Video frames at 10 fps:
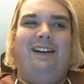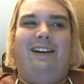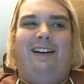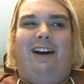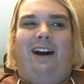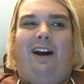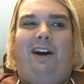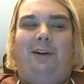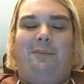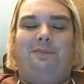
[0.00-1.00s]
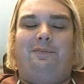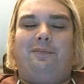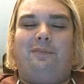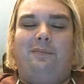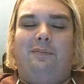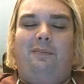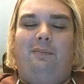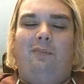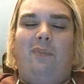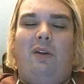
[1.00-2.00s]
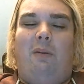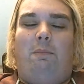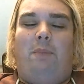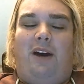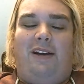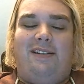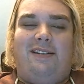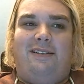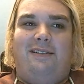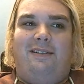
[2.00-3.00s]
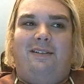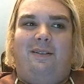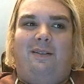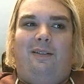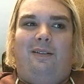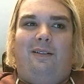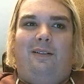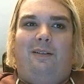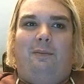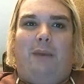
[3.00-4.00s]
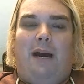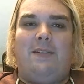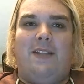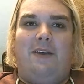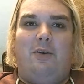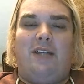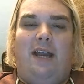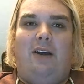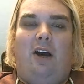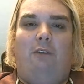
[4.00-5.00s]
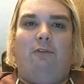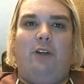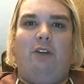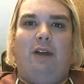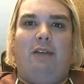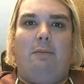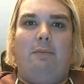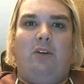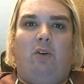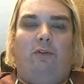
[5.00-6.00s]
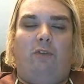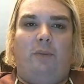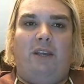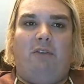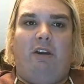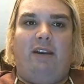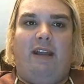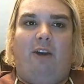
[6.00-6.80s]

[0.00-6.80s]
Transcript: Um, but Mob Psycho is kind of hovering around the middle for me right now.